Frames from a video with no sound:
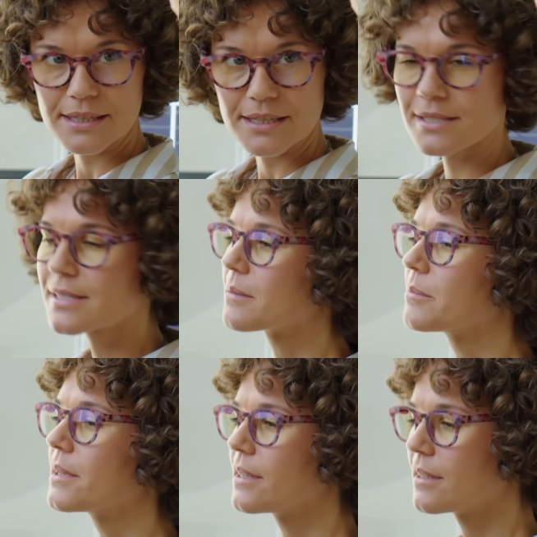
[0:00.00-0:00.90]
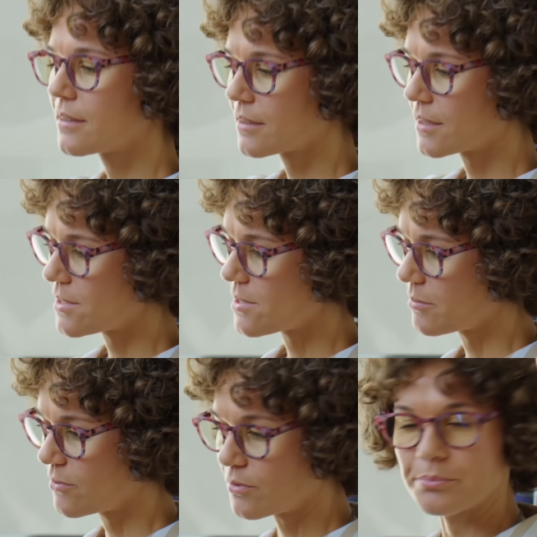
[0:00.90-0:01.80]
You really need to lay out your personal
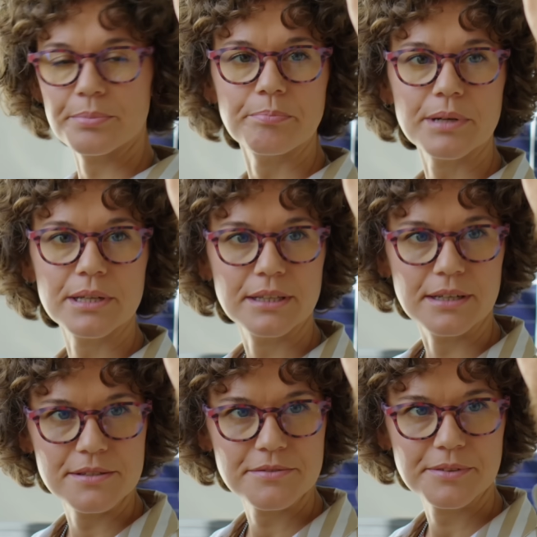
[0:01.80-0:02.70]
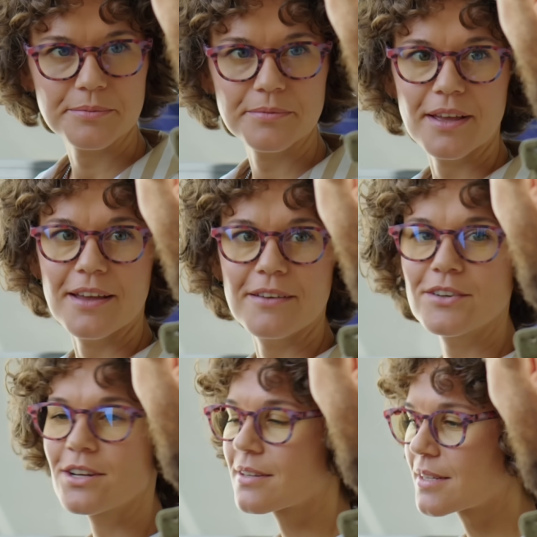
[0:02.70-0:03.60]
goals before wading into the solar panel
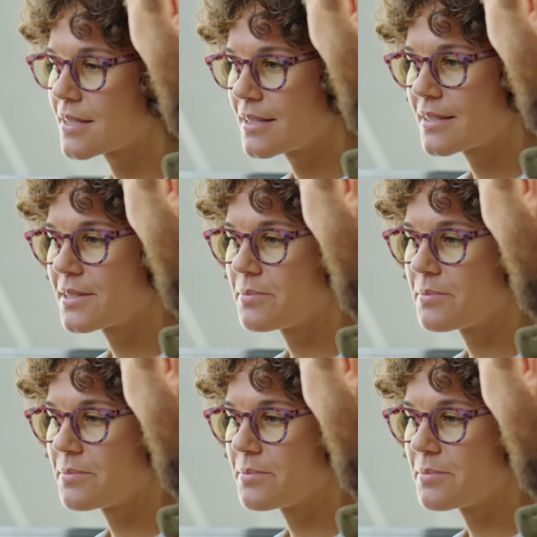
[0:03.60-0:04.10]
waters.